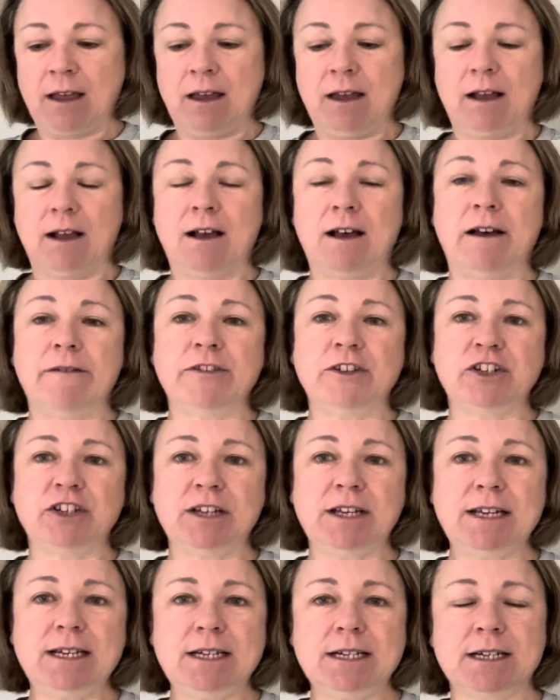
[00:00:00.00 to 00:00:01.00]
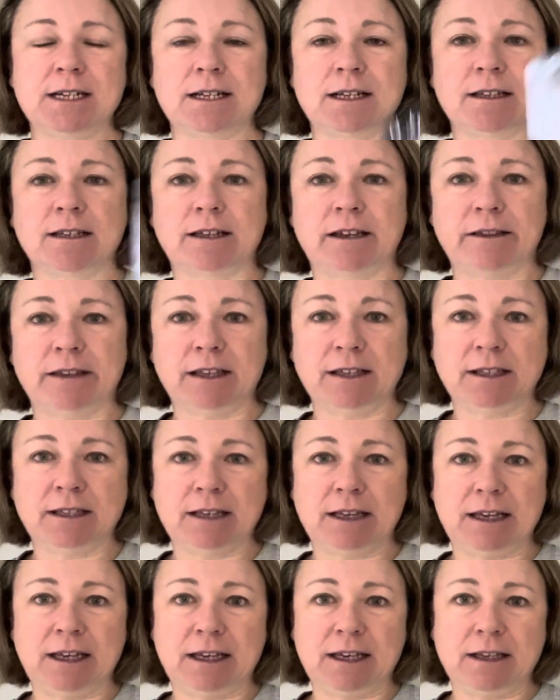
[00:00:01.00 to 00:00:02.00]
cover sheet. So this
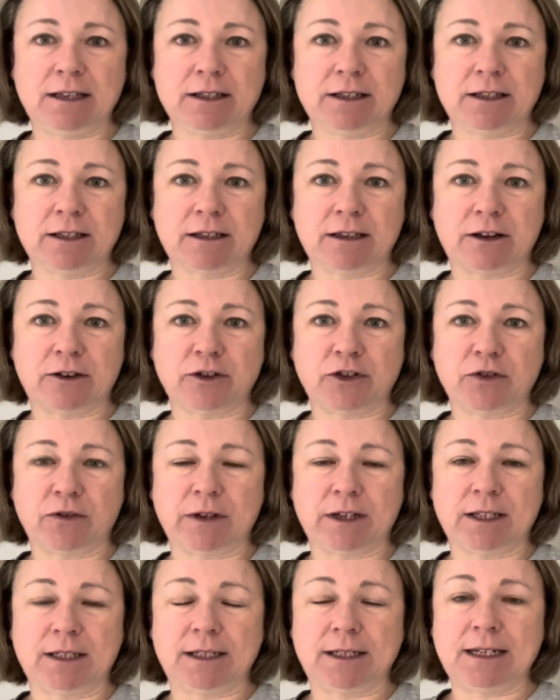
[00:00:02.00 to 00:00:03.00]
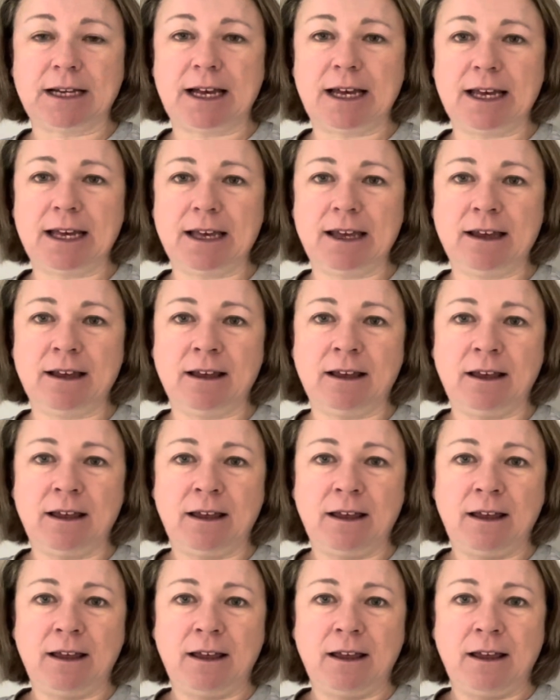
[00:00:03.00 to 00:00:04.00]
is Oh Joyous Day.
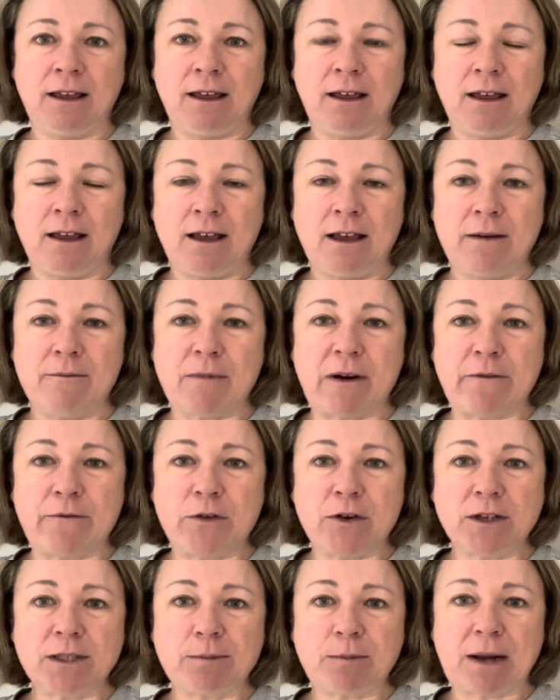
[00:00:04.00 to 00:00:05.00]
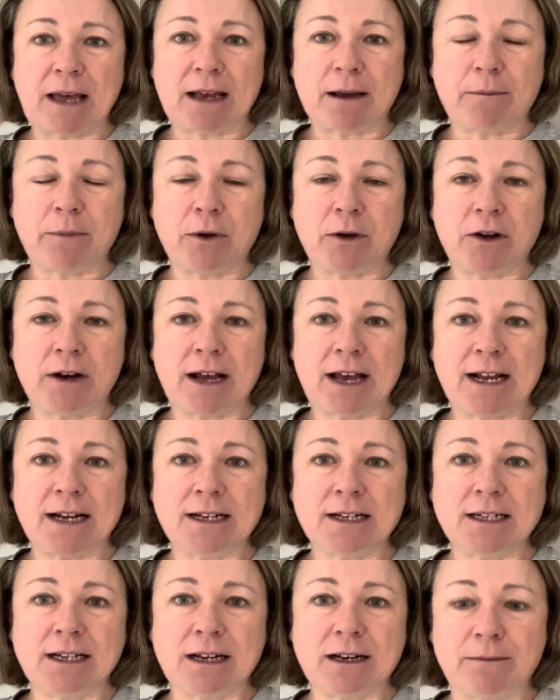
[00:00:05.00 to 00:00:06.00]
My first blackbird. I hadn't done a